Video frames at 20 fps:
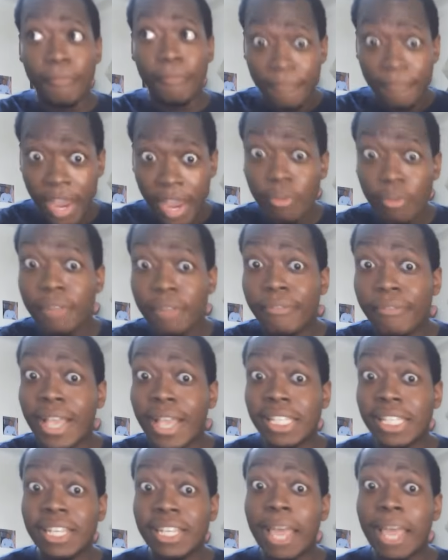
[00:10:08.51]
very
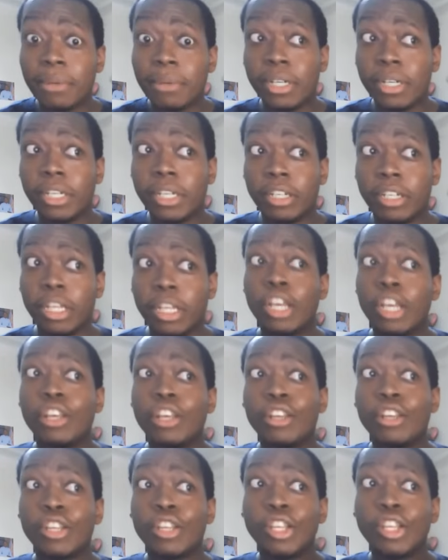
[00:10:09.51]
fancy neighborhood.
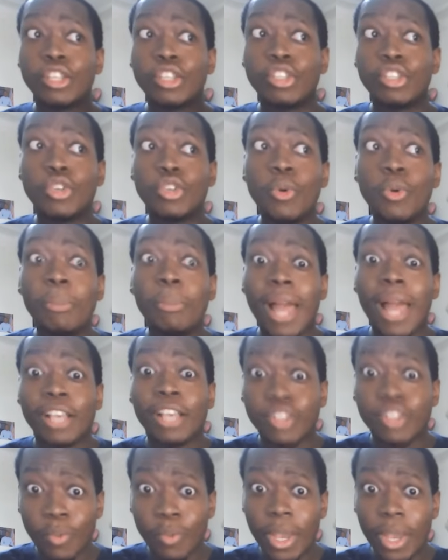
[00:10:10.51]
Two
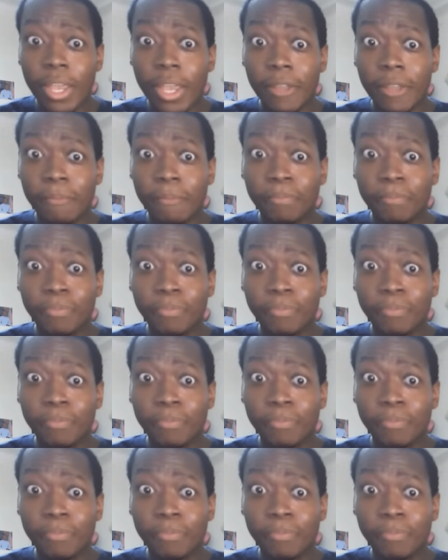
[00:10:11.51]
blocks away